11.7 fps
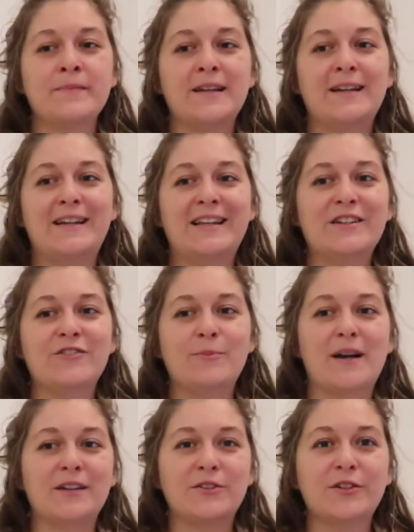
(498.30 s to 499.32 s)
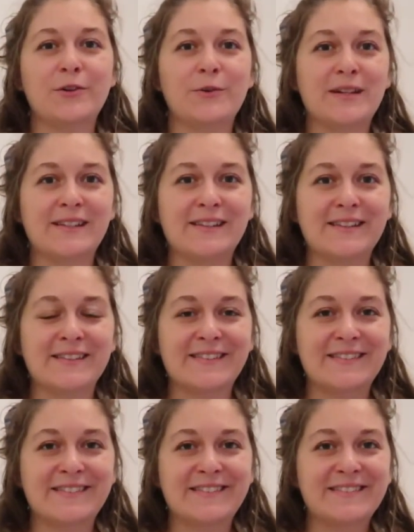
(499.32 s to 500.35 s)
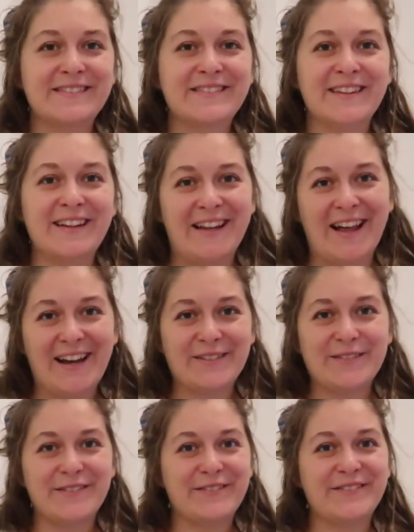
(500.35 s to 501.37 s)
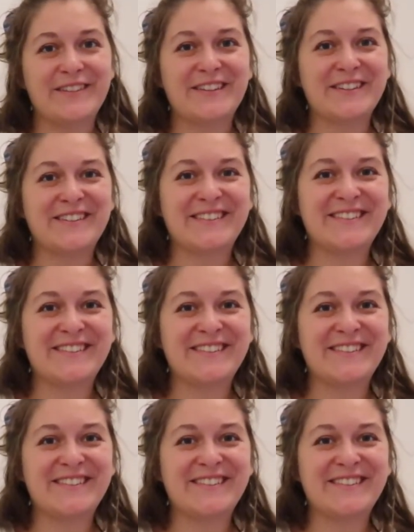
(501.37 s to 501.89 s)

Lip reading: live my current life, you know?